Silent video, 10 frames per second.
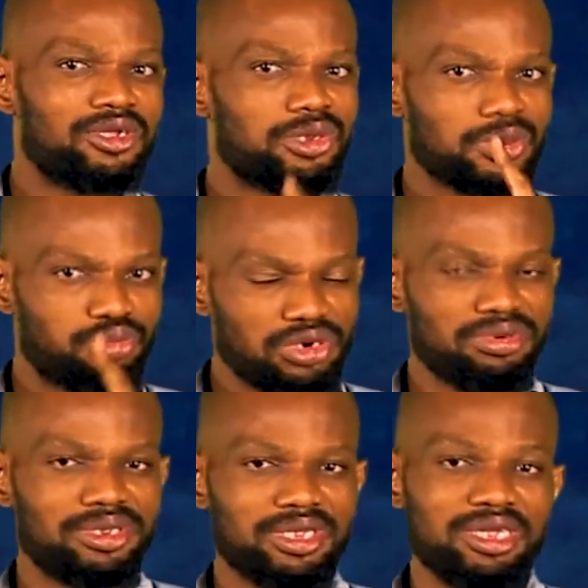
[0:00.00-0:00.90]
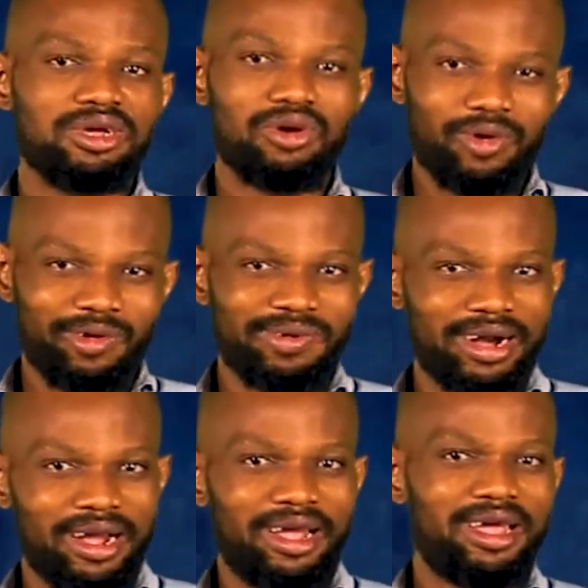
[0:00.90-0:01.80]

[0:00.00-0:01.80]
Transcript: supremacy over